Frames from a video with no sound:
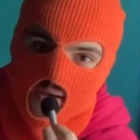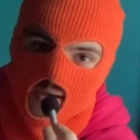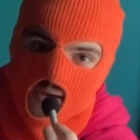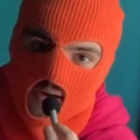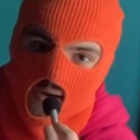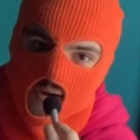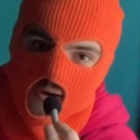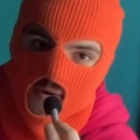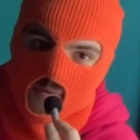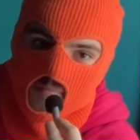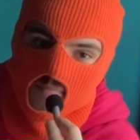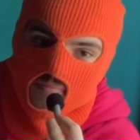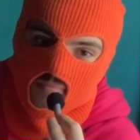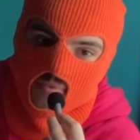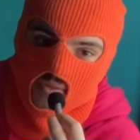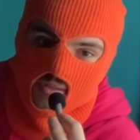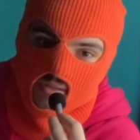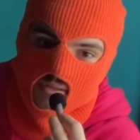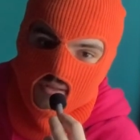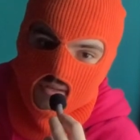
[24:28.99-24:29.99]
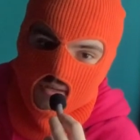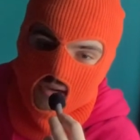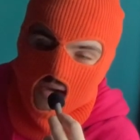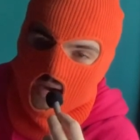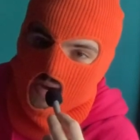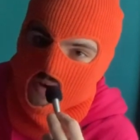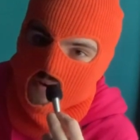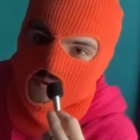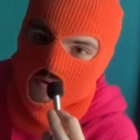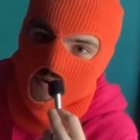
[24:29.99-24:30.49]
I
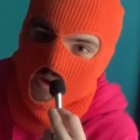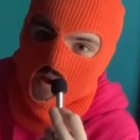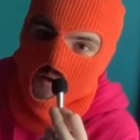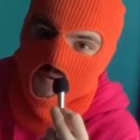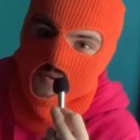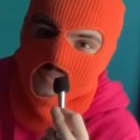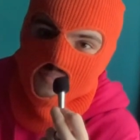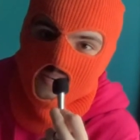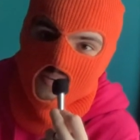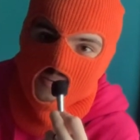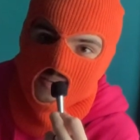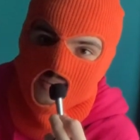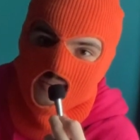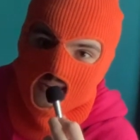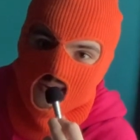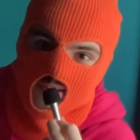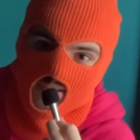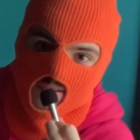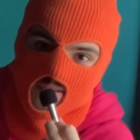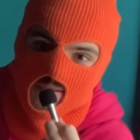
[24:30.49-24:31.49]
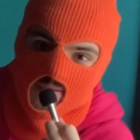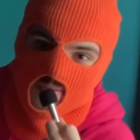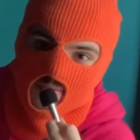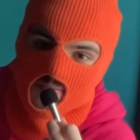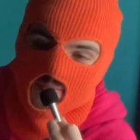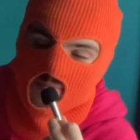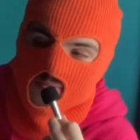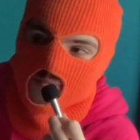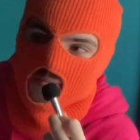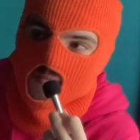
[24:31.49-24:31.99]
don't know how he sent it. I don't know
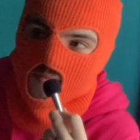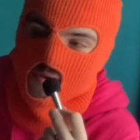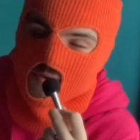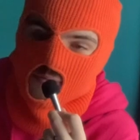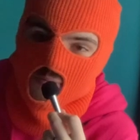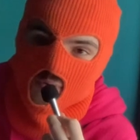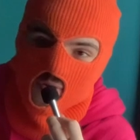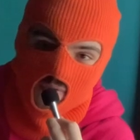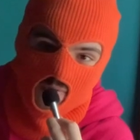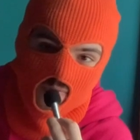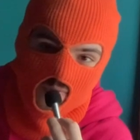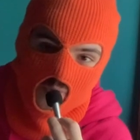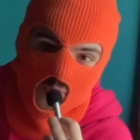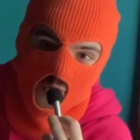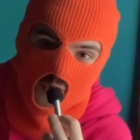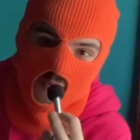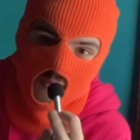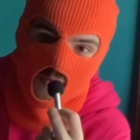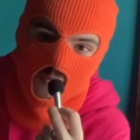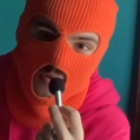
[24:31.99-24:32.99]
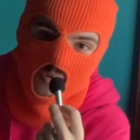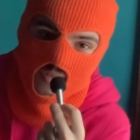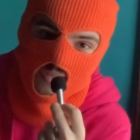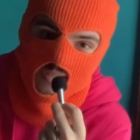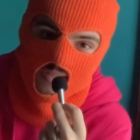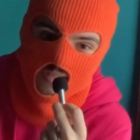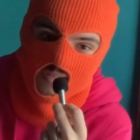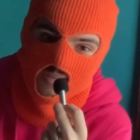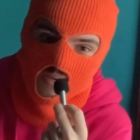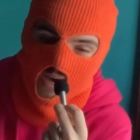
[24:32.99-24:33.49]
in what form it
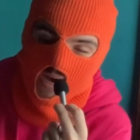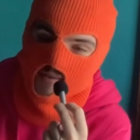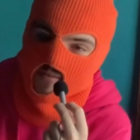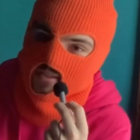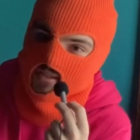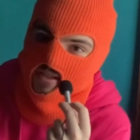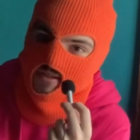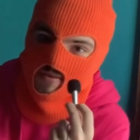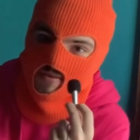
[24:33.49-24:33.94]
was. Obviously it was